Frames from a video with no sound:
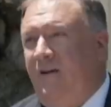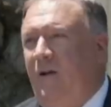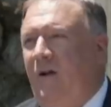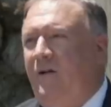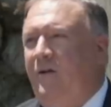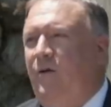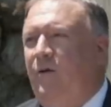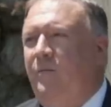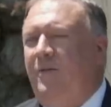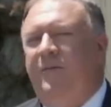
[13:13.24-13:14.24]
no longer
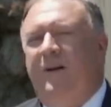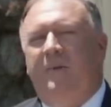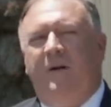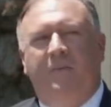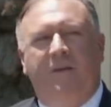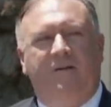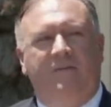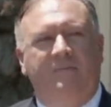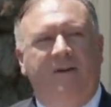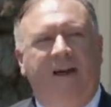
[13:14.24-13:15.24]
ignore the fundamental political
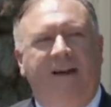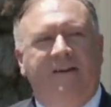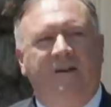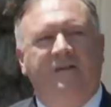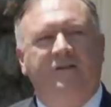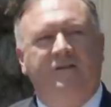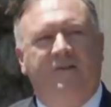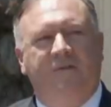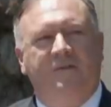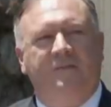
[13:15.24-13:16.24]
and ideological
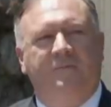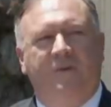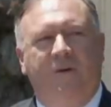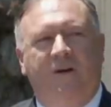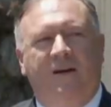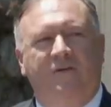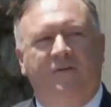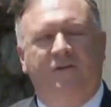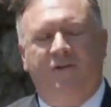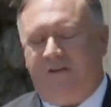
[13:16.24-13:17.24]
differences between our
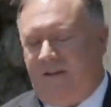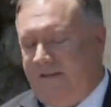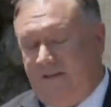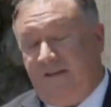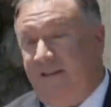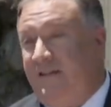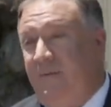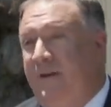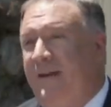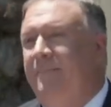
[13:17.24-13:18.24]
countries, just as the
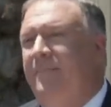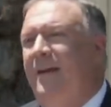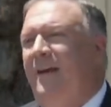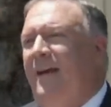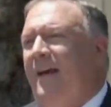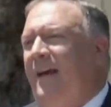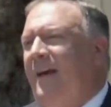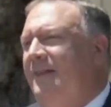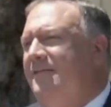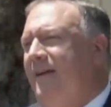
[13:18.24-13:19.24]
CCP
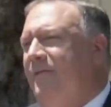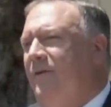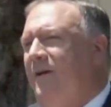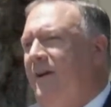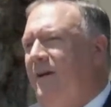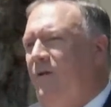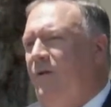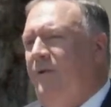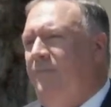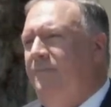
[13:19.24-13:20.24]
has never
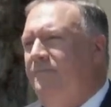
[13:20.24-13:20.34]
ignored them.